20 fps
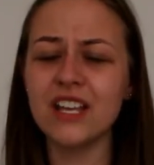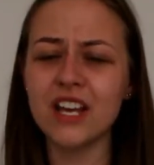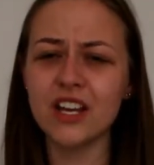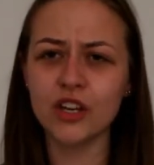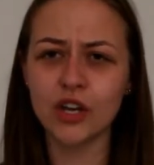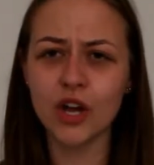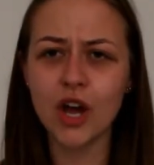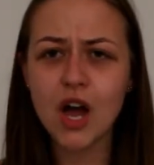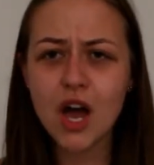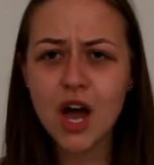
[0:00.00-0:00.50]
a
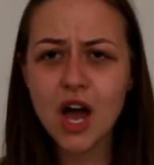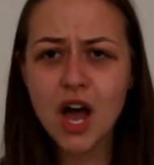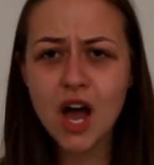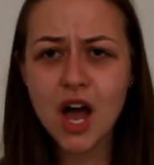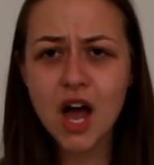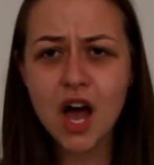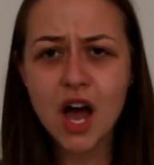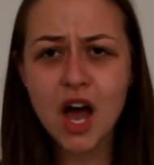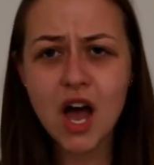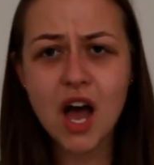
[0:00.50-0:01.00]

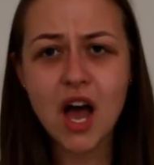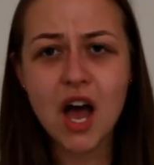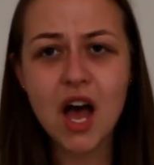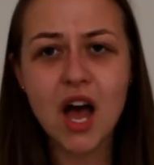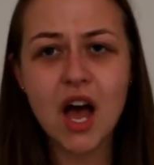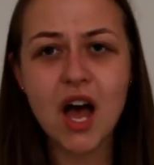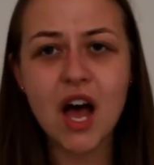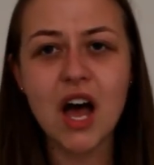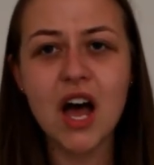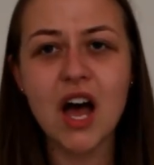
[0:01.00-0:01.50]

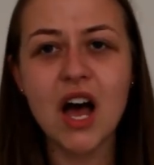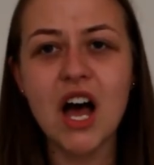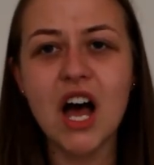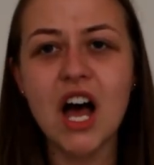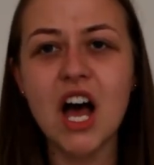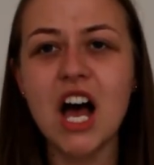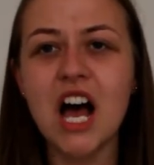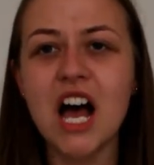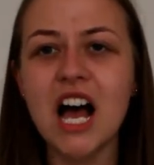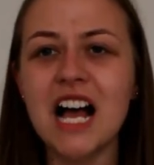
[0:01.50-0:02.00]

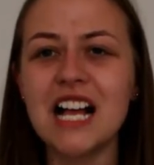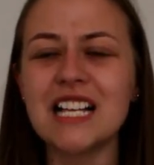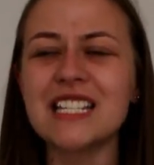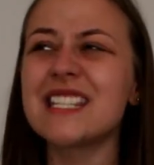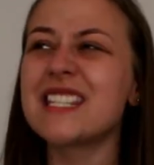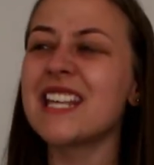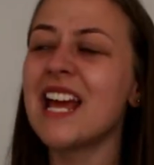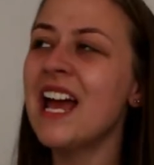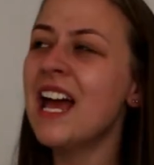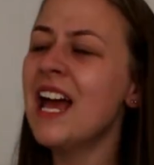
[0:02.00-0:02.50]

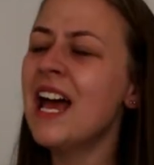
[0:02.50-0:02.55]
cost.